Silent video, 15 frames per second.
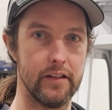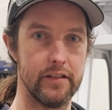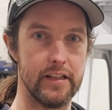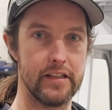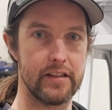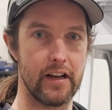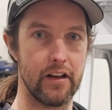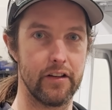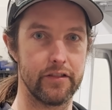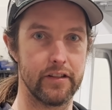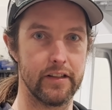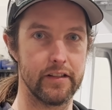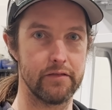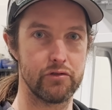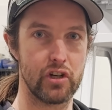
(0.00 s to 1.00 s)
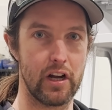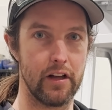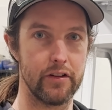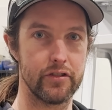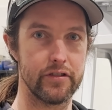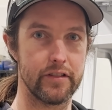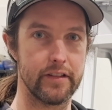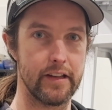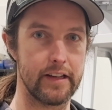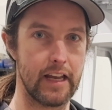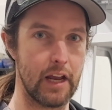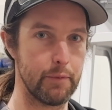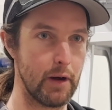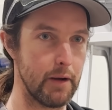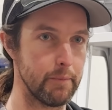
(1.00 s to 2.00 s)
details and challenges as they
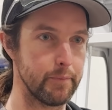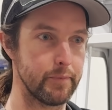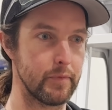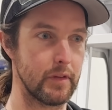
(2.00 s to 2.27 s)
came up.